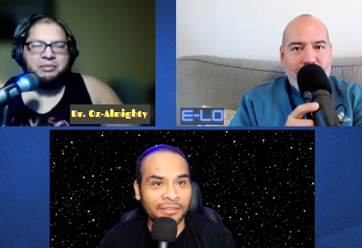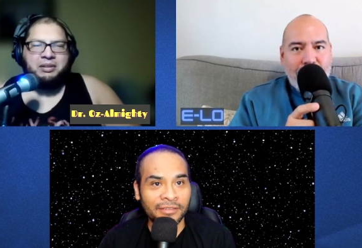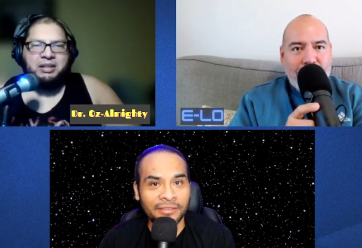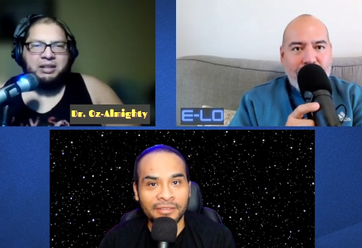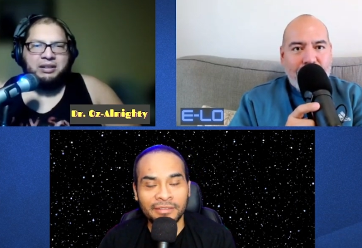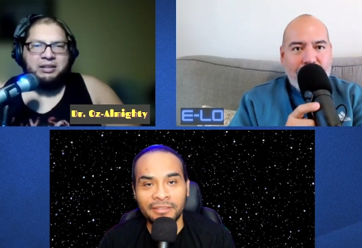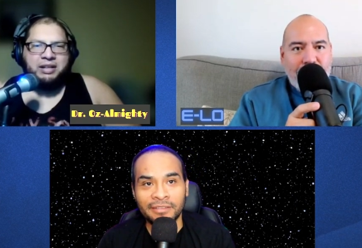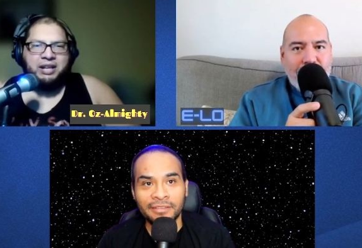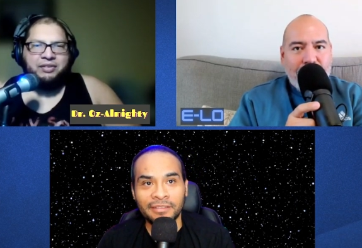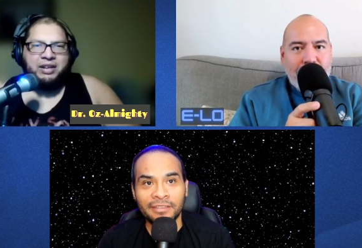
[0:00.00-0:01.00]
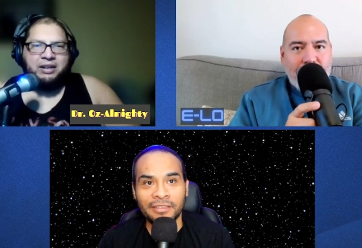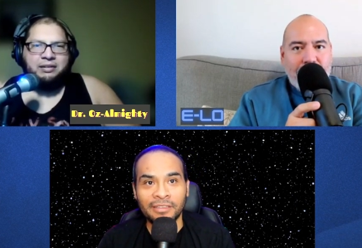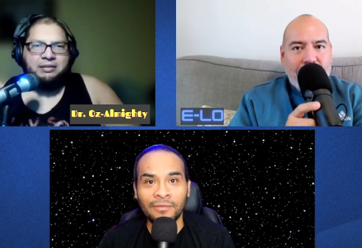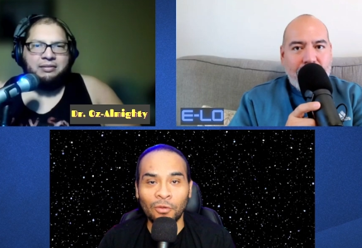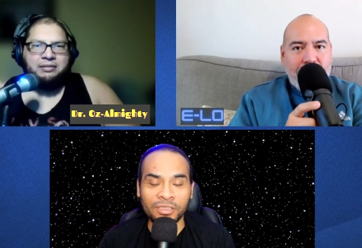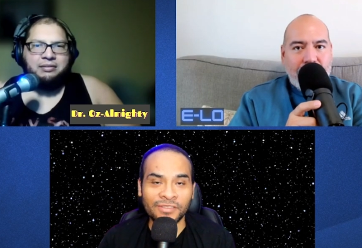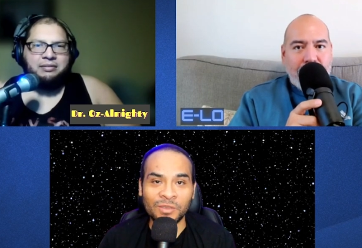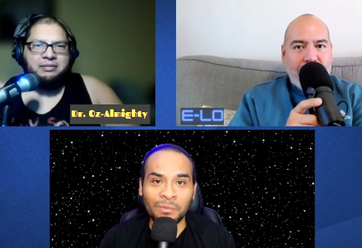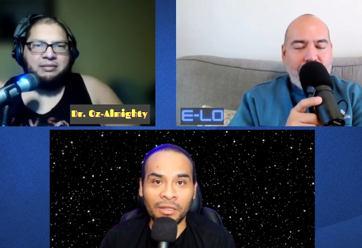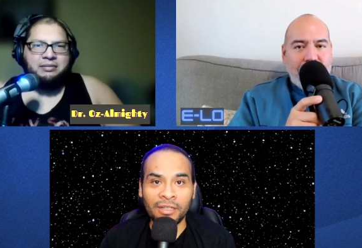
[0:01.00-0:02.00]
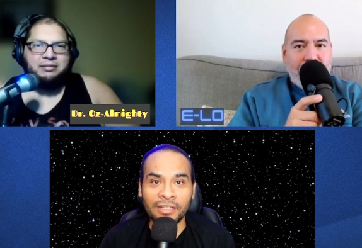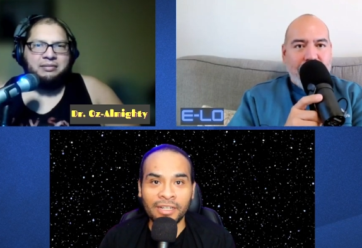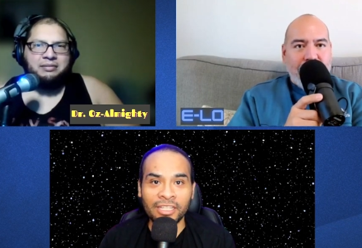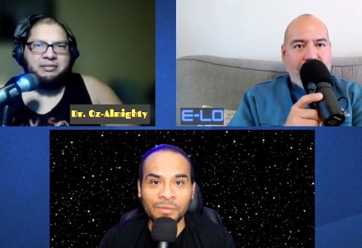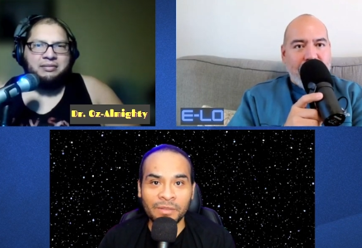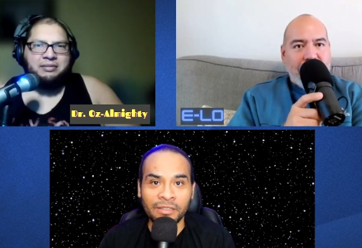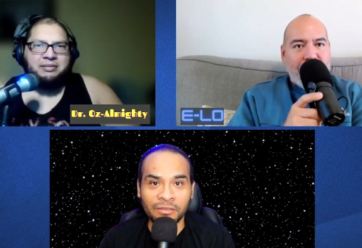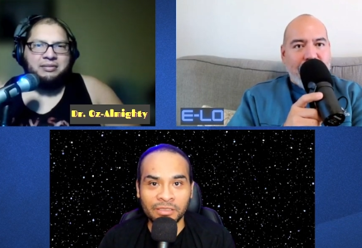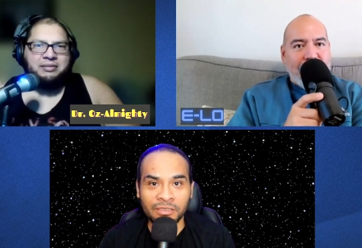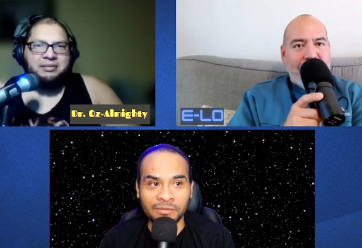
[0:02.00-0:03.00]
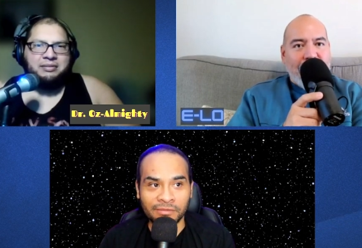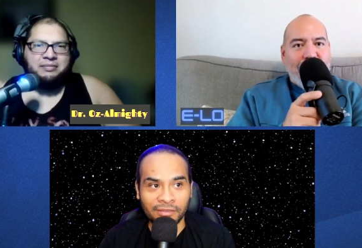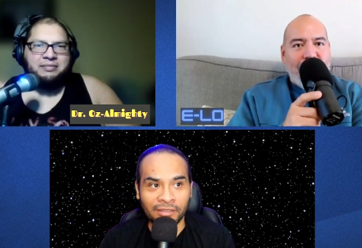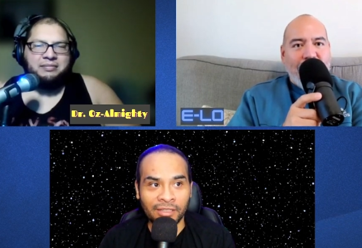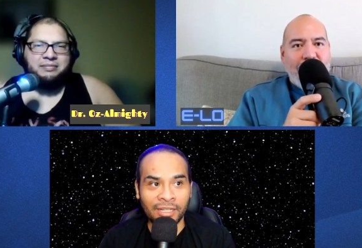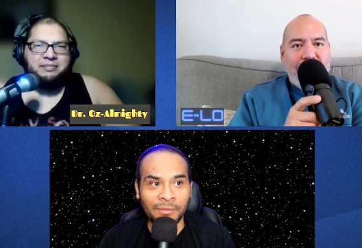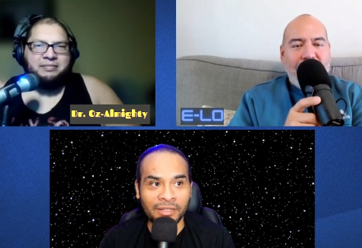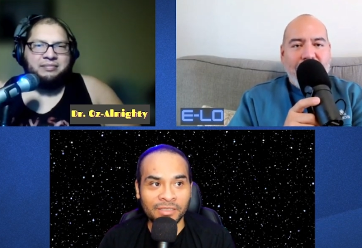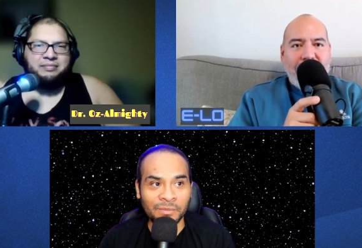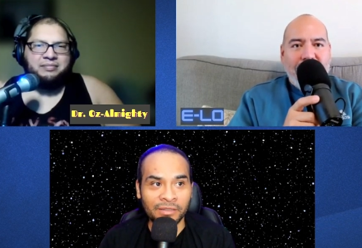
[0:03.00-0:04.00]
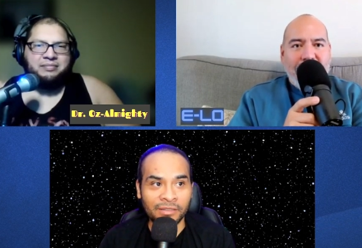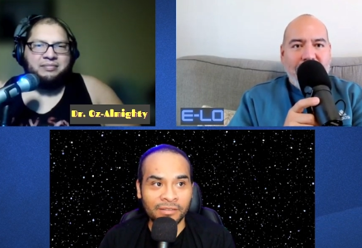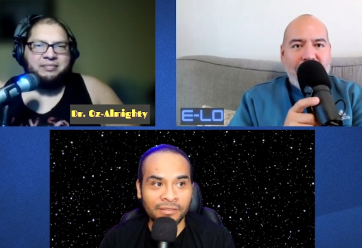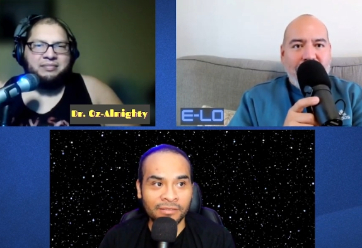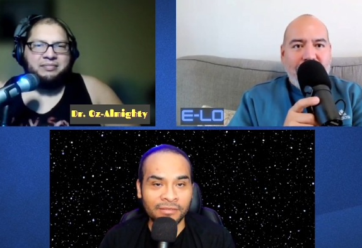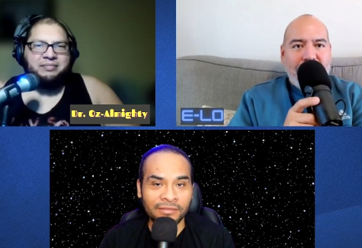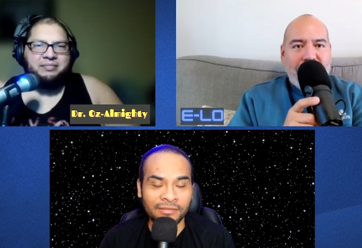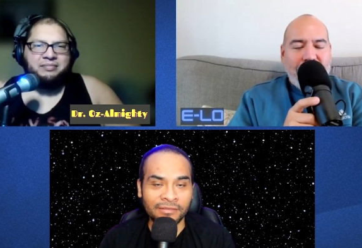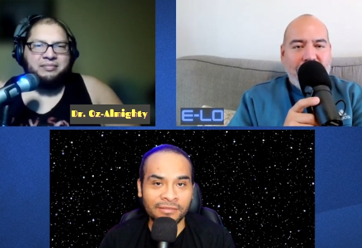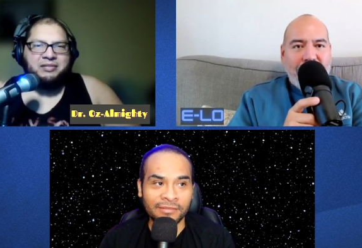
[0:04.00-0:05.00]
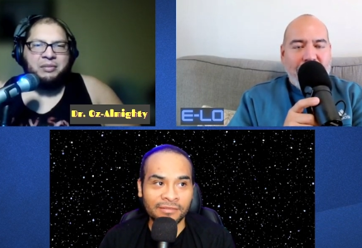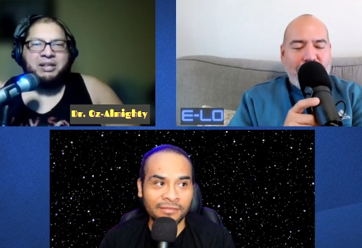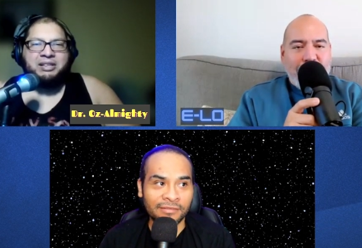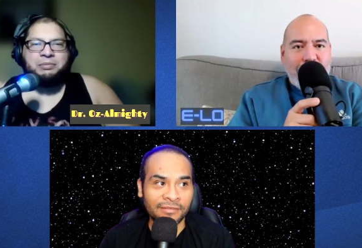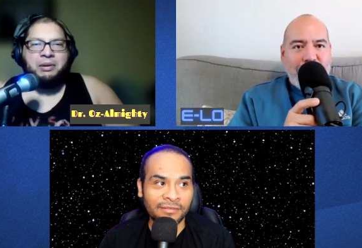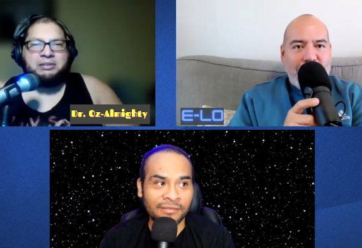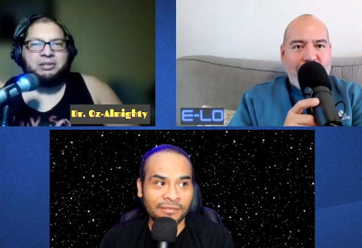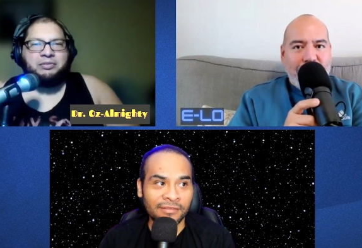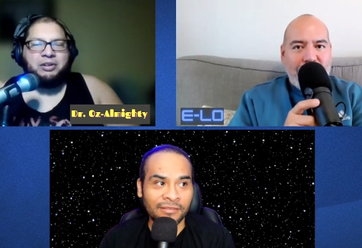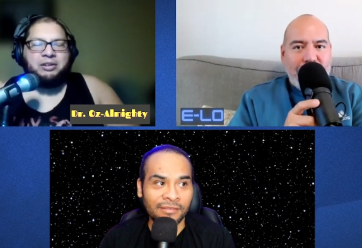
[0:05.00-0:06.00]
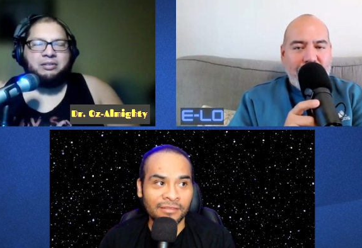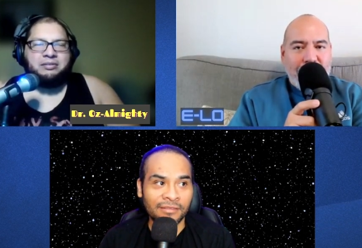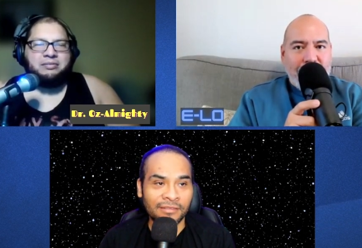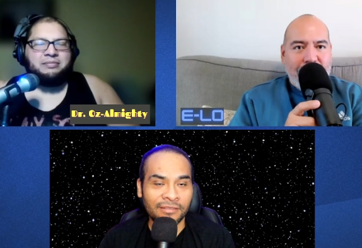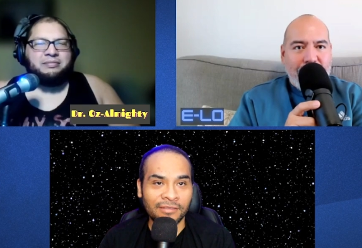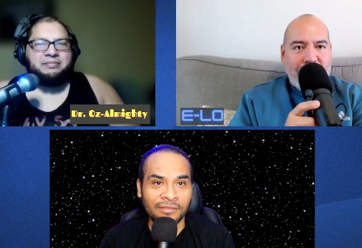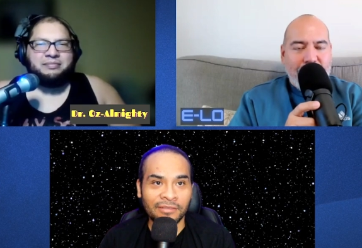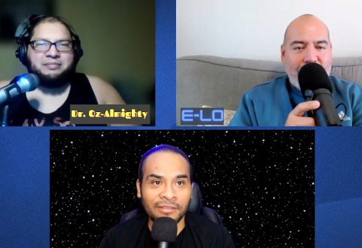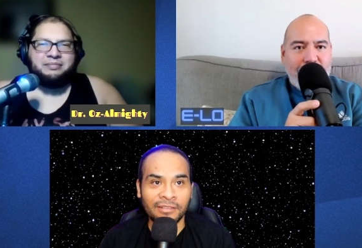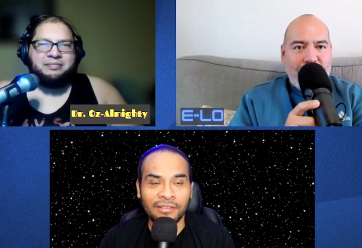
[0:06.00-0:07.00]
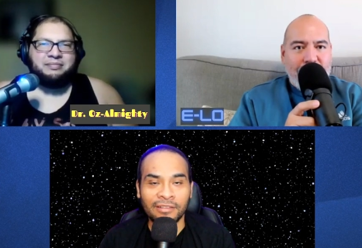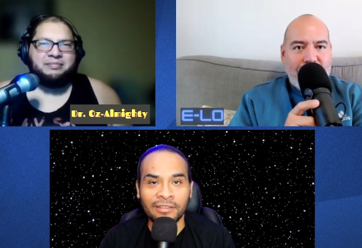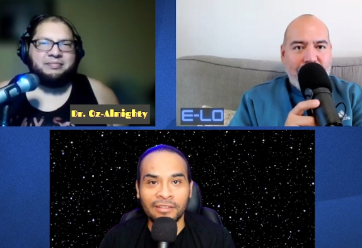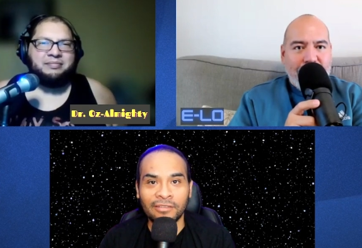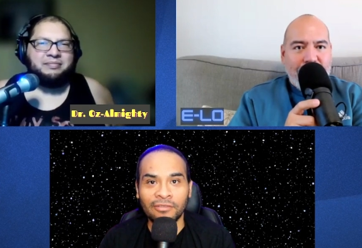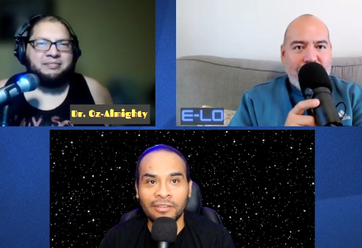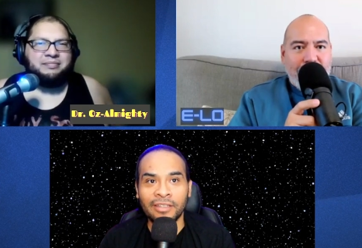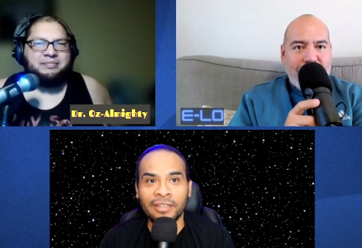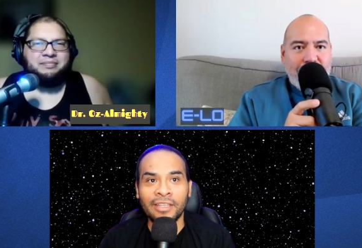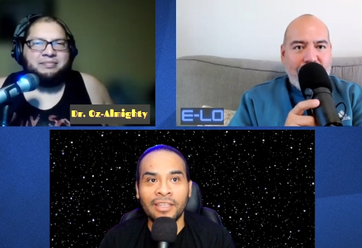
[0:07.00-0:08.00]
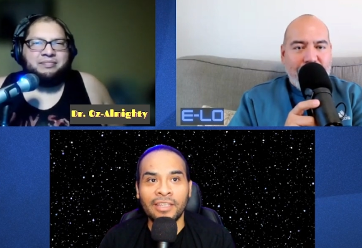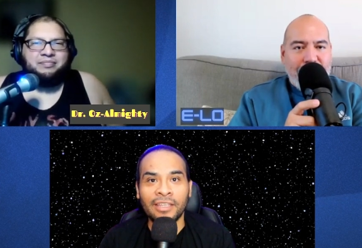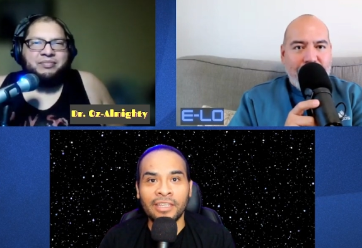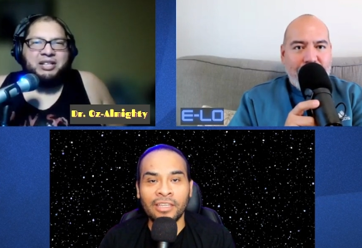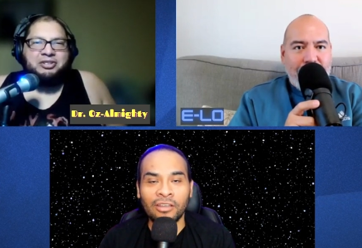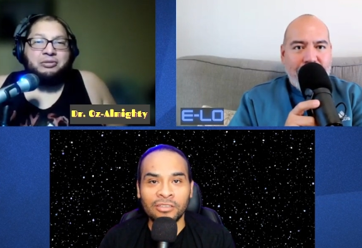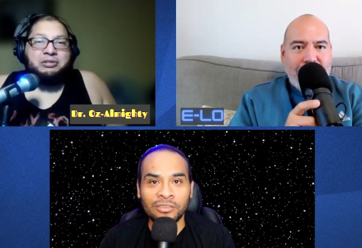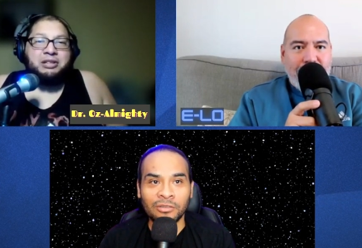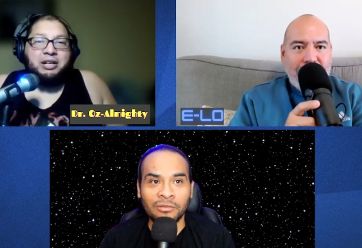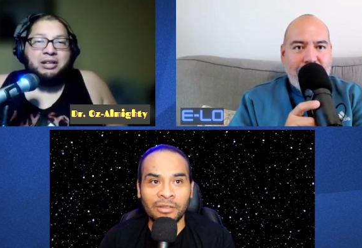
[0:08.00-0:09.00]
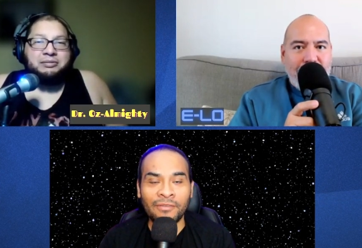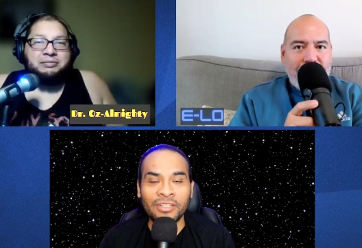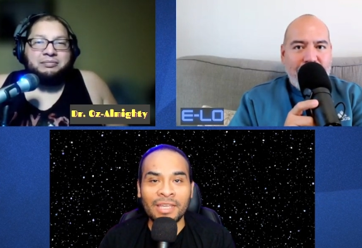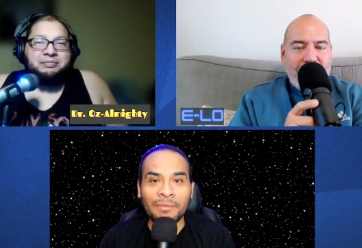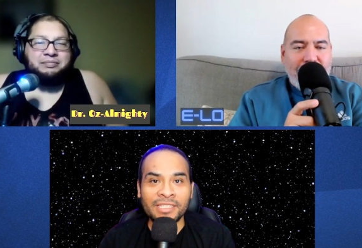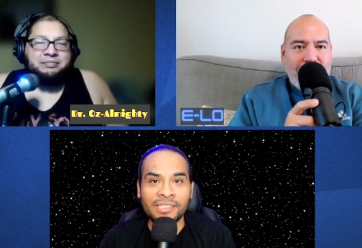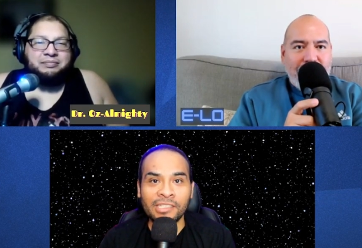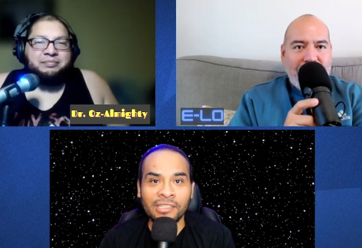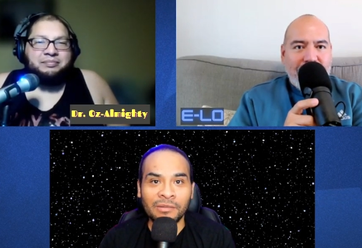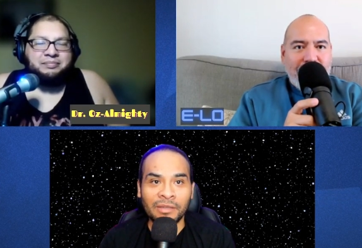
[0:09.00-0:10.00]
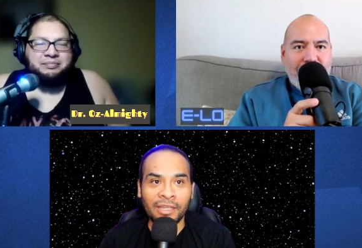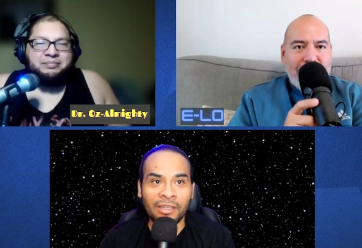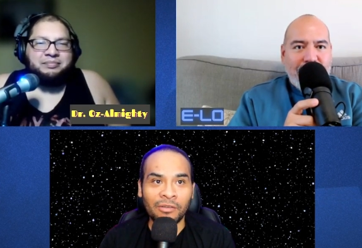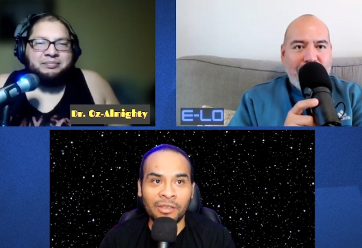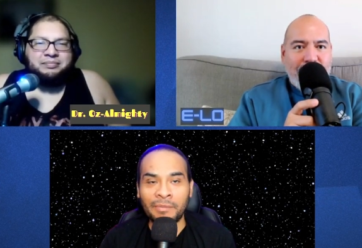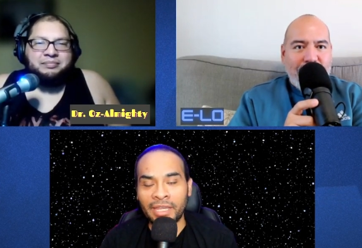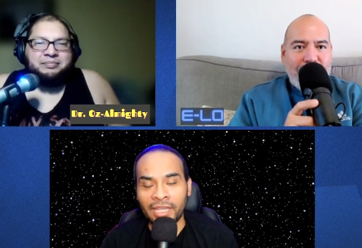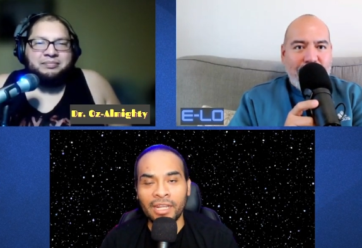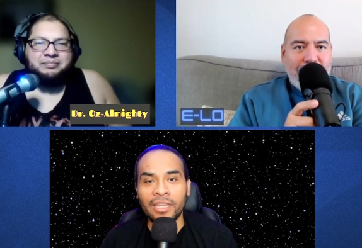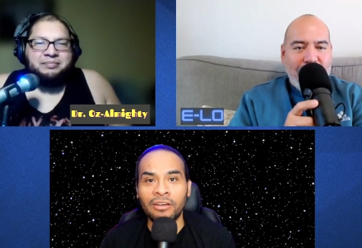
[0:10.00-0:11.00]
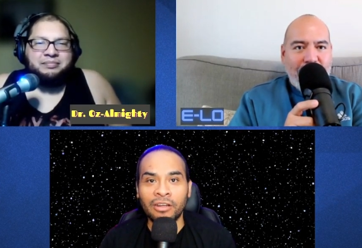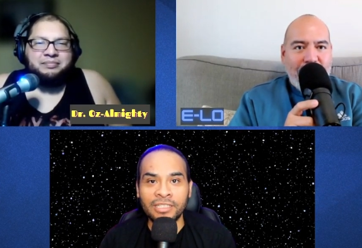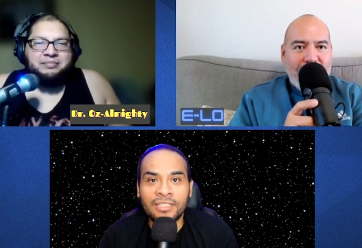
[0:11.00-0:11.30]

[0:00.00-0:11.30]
Speaker 1: you mean the the Navy ad? The voice of Spawn in HBO's animated Spawn. Yeah, the best
Speaker 2: Spawn so far right?
Speaker 1: He that also, show was awesome. Every time I see him, I in my head I hear, "Is it